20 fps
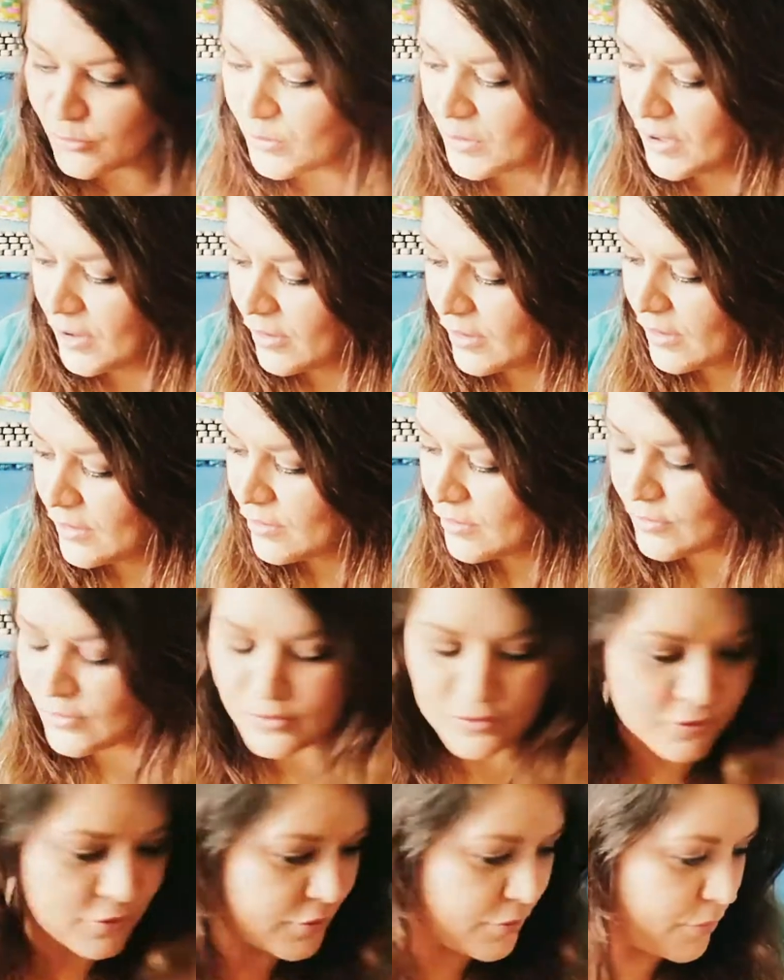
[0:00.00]
you can either
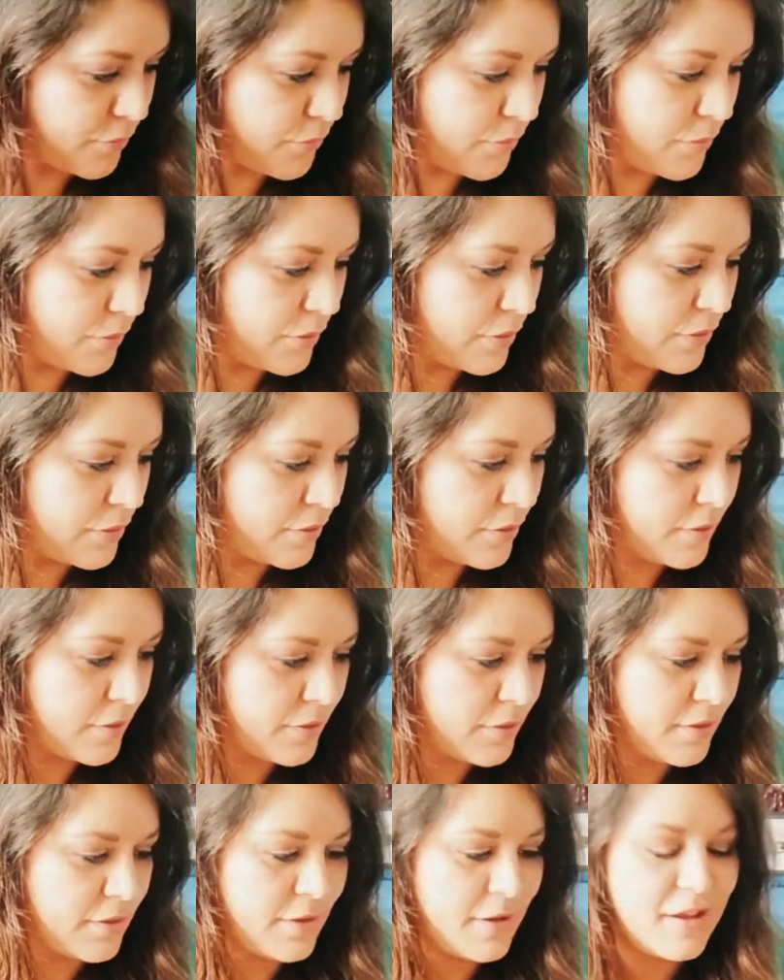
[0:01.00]
do
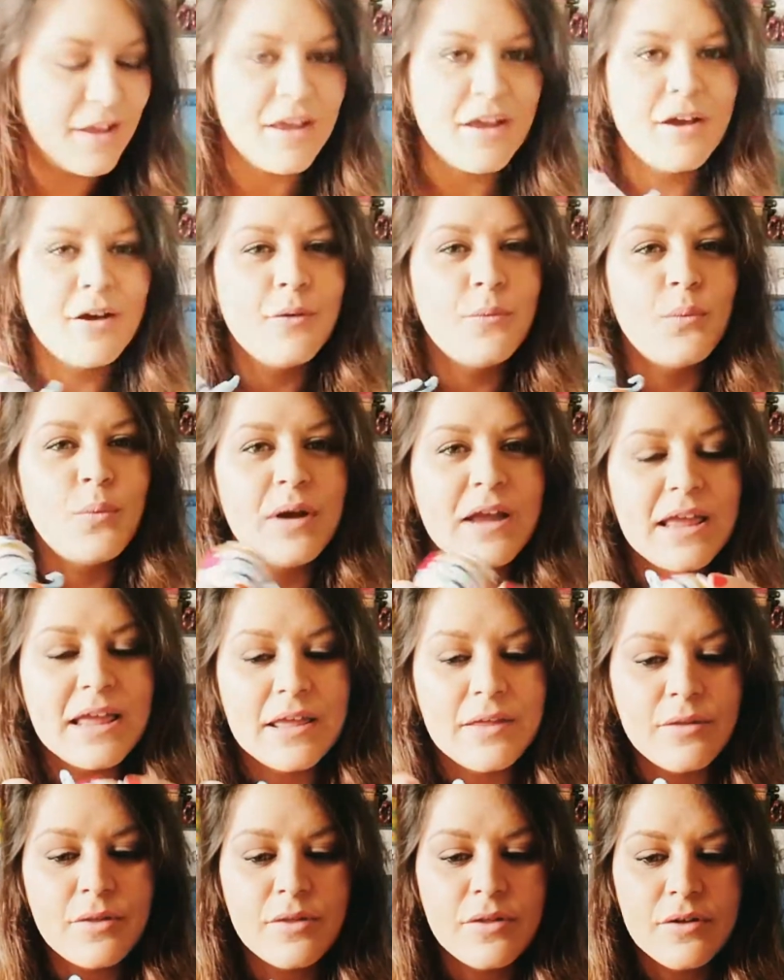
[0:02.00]

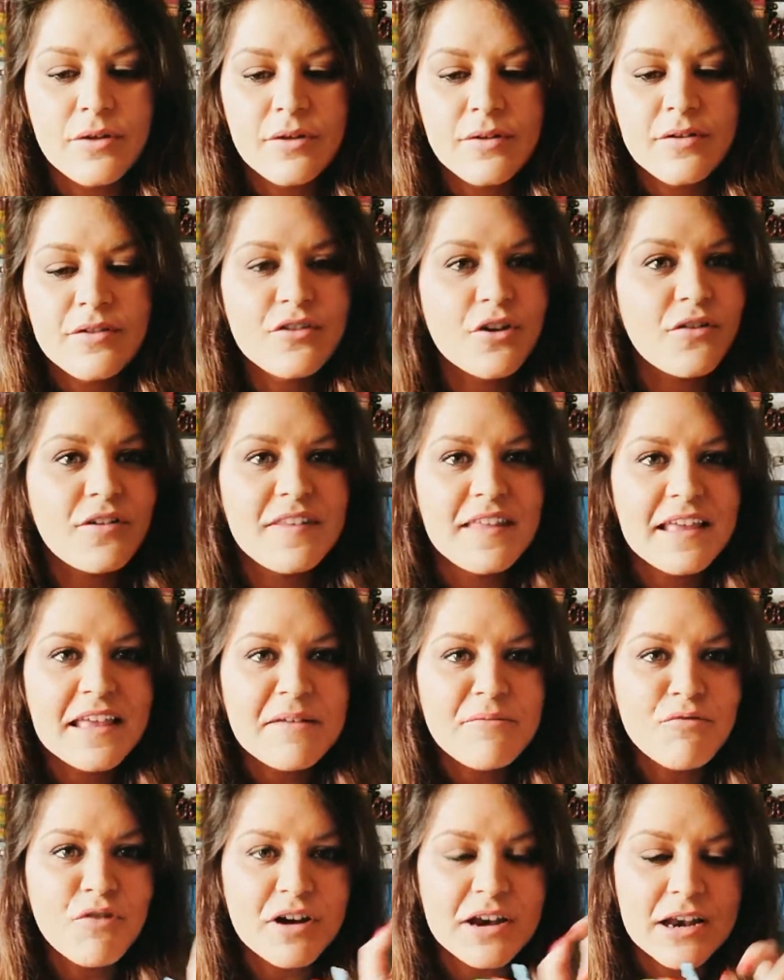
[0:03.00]
with, sorry, they
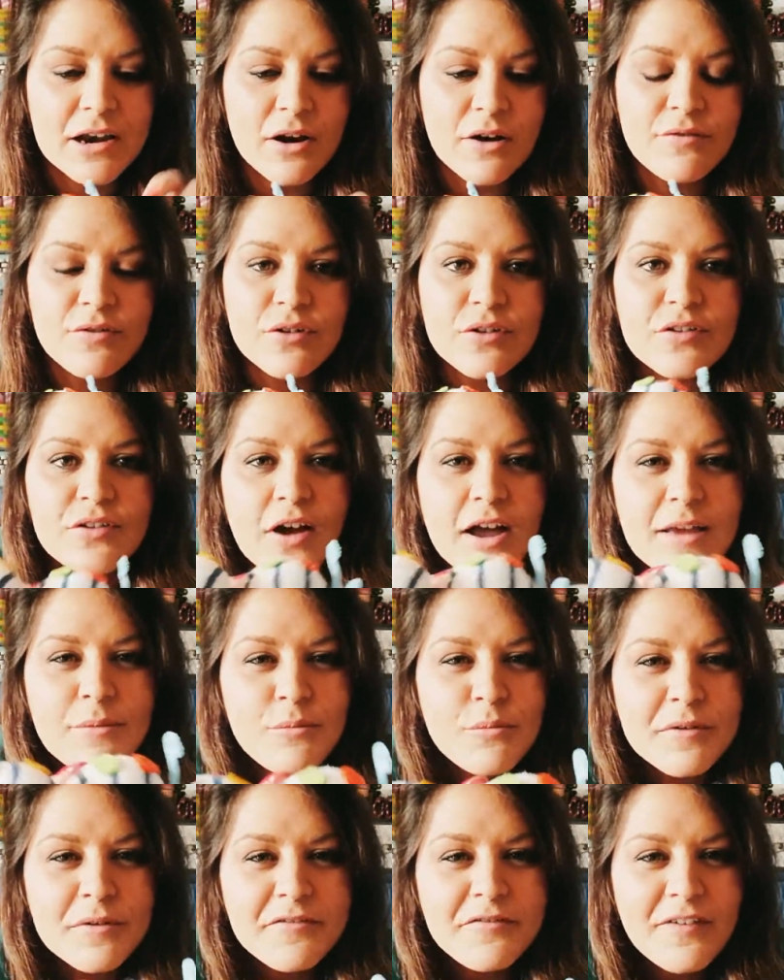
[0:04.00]
keep running off all the time,
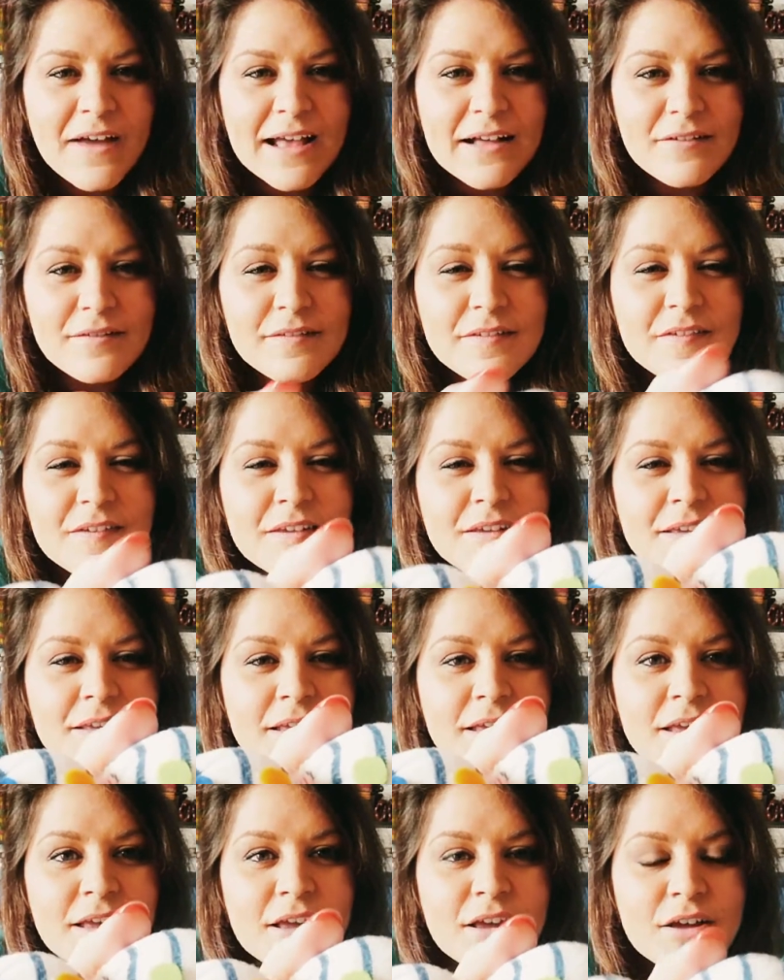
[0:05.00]
with felt.
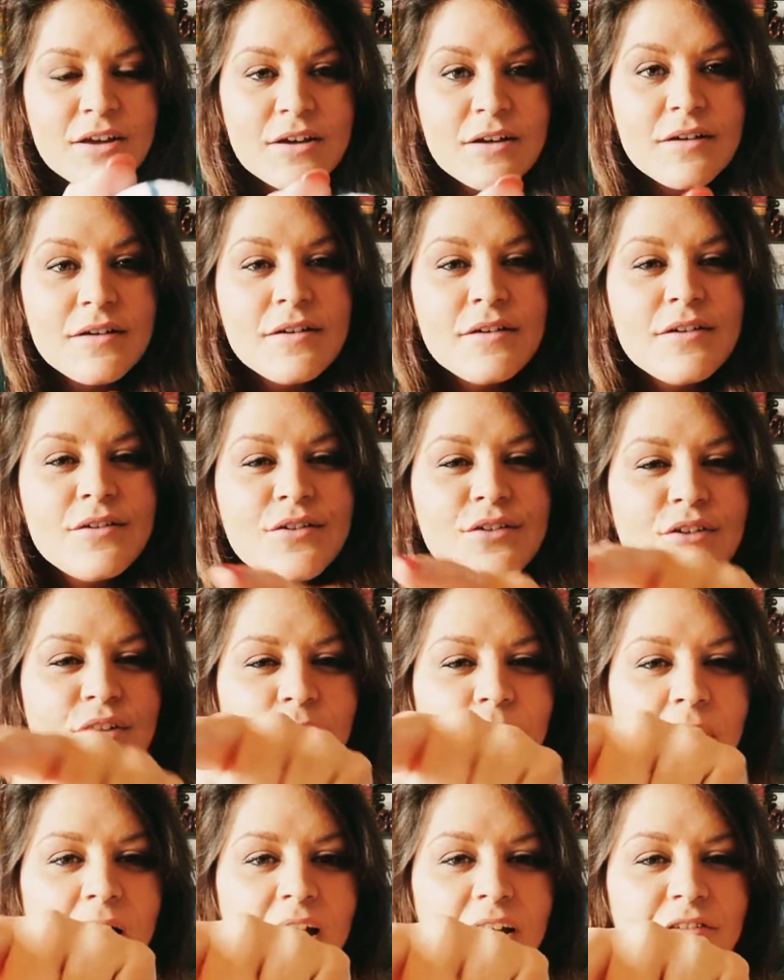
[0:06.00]

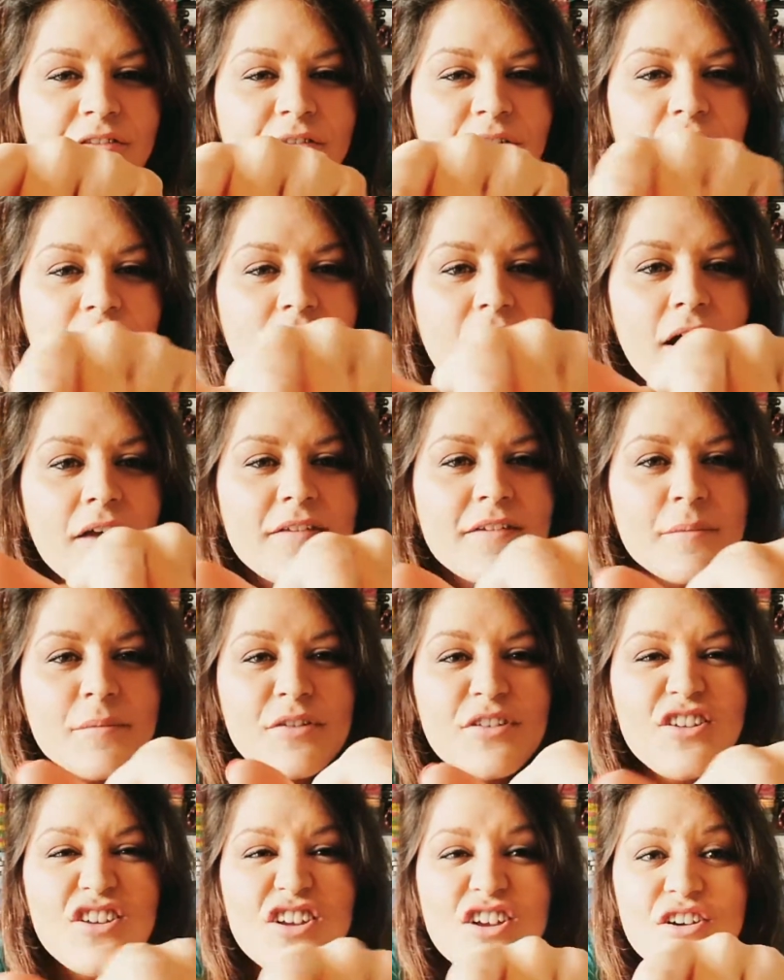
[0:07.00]
So I've cut some
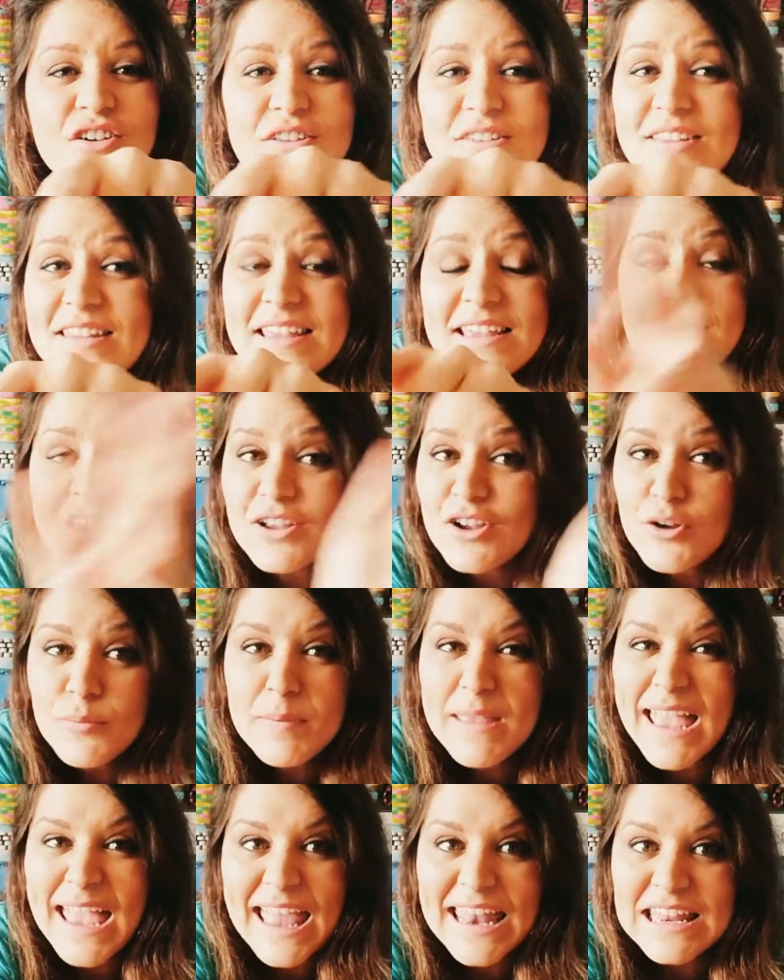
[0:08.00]
circles here, it could
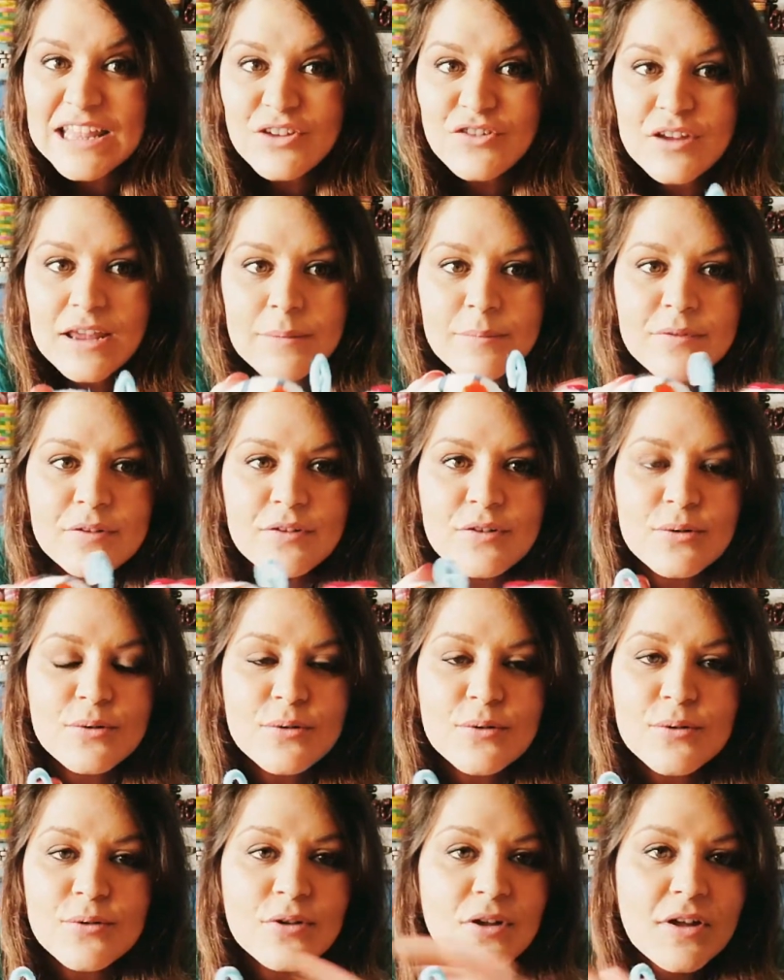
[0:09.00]
be any shapes at
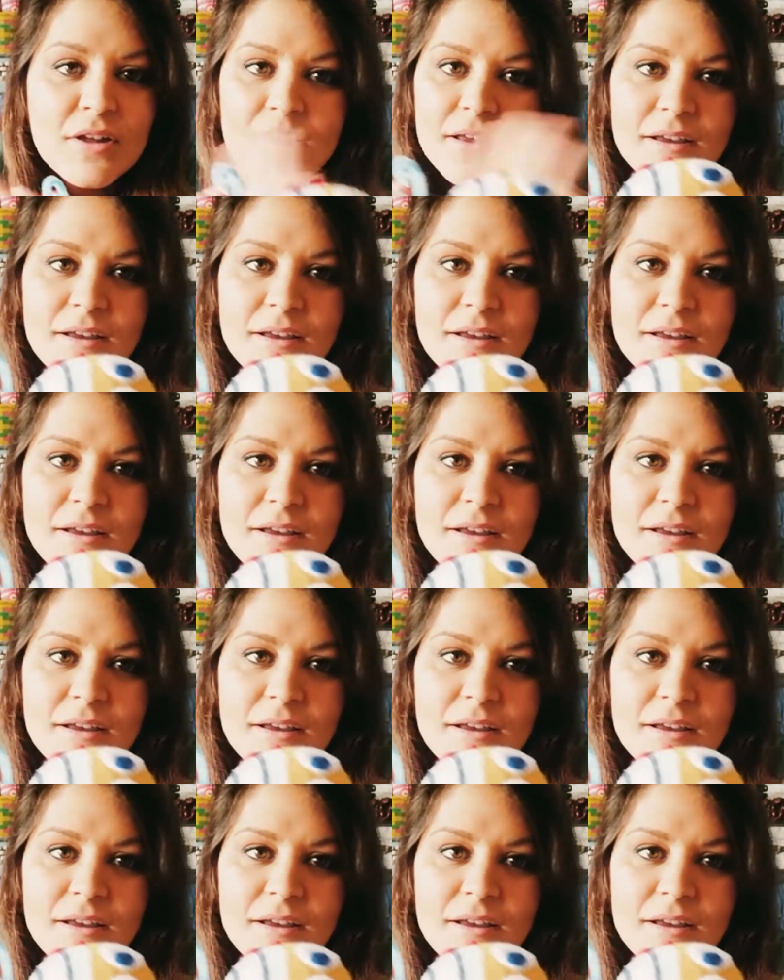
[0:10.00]
all,